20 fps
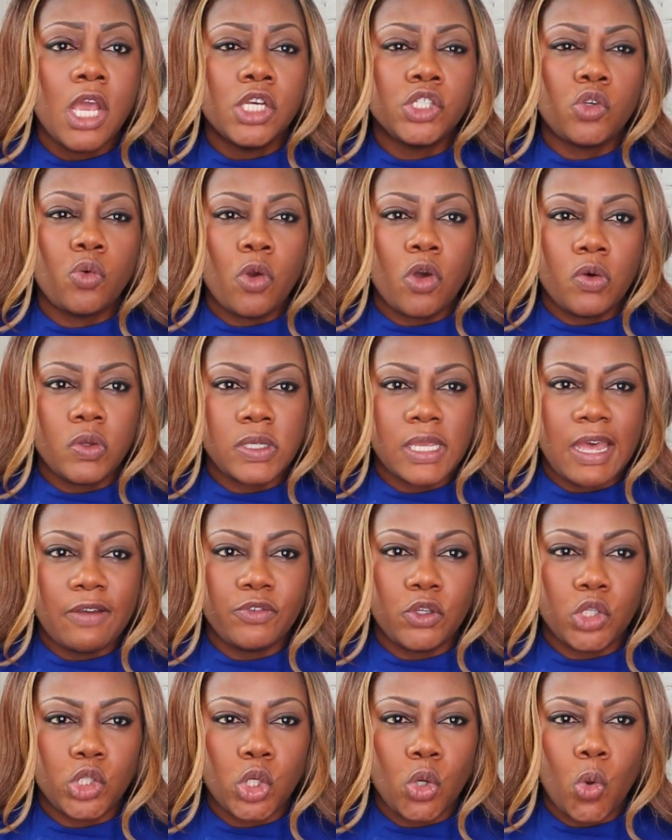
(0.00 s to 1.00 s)
So we always
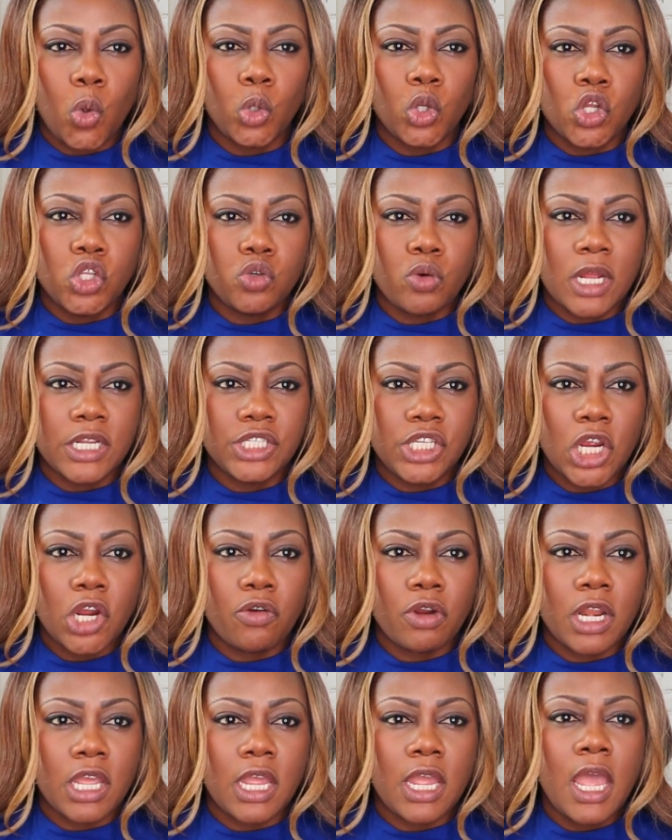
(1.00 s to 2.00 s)
have to hold on to
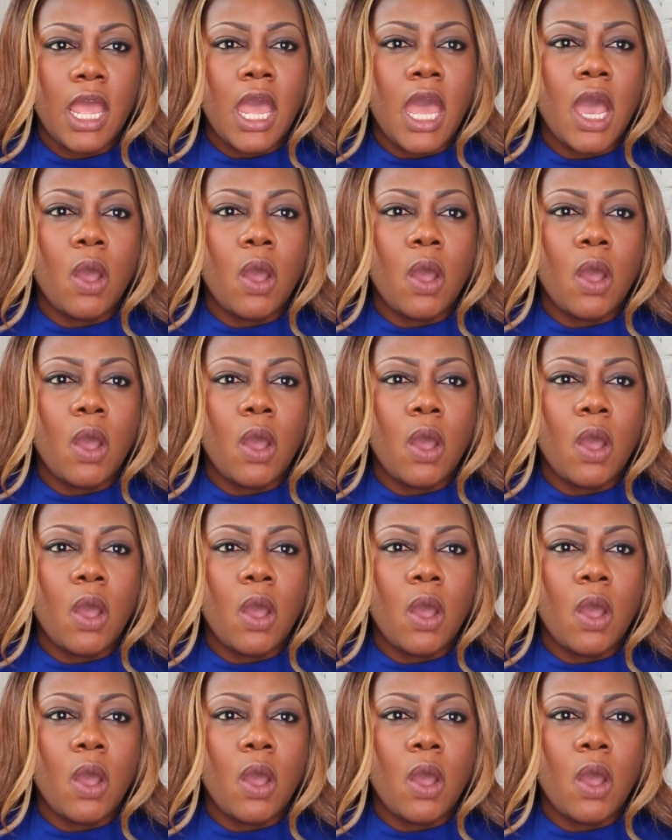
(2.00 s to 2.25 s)
integrity.